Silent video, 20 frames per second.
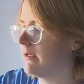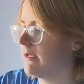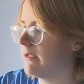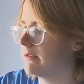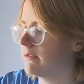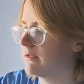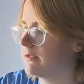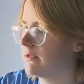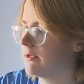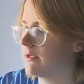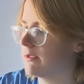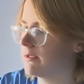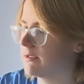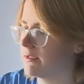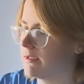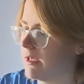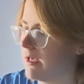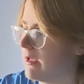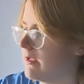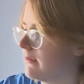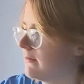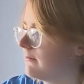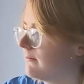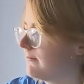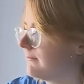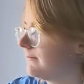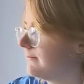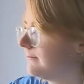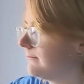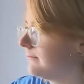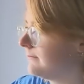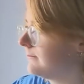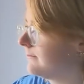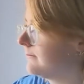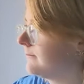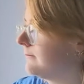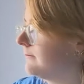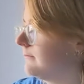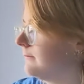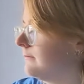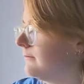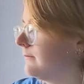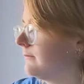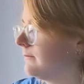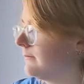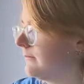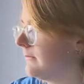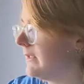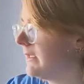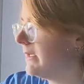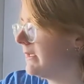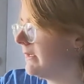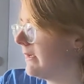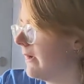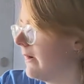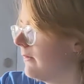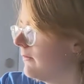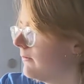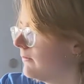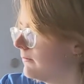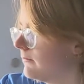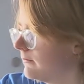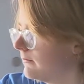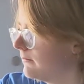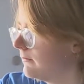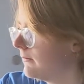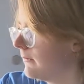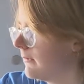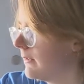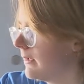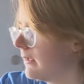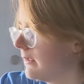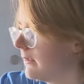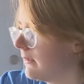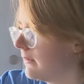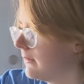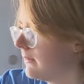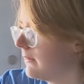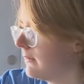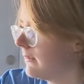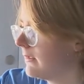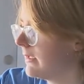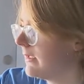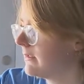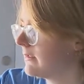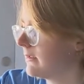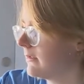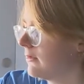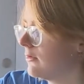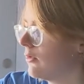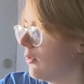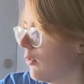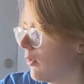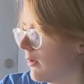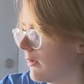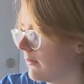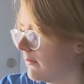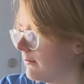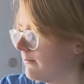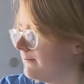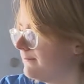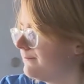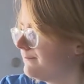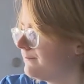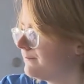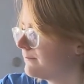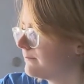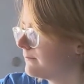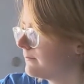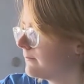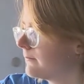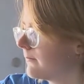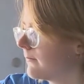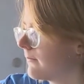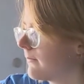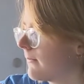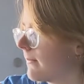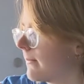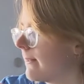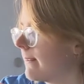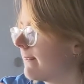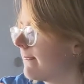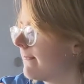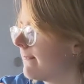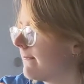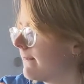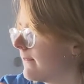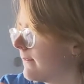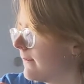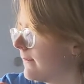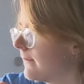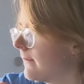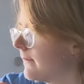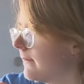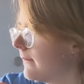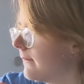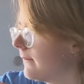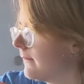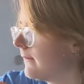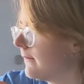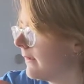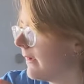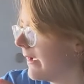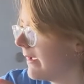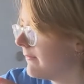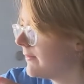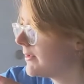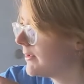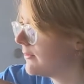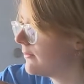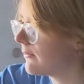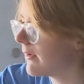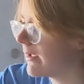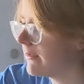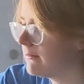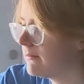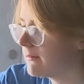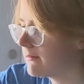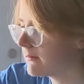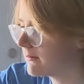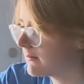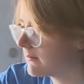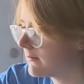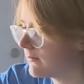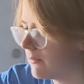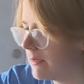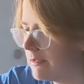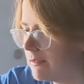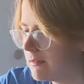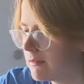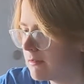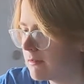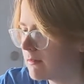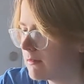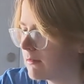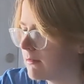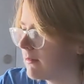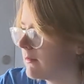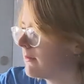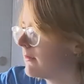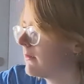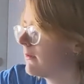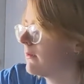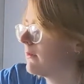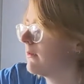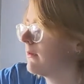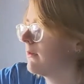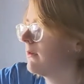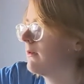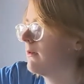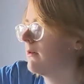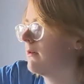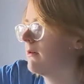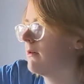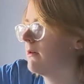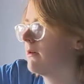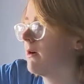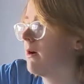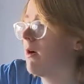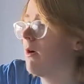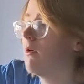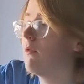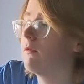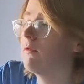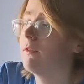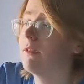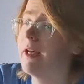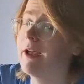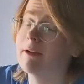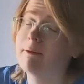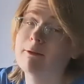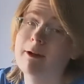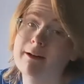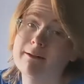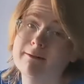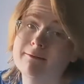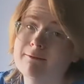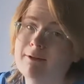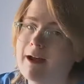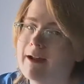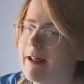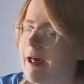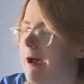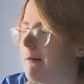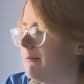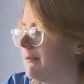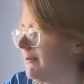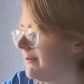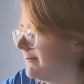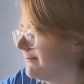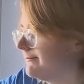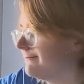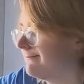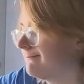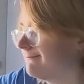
It's just that, you know, it's a gourd. I have two reds. What? Oh, flag red and red apple.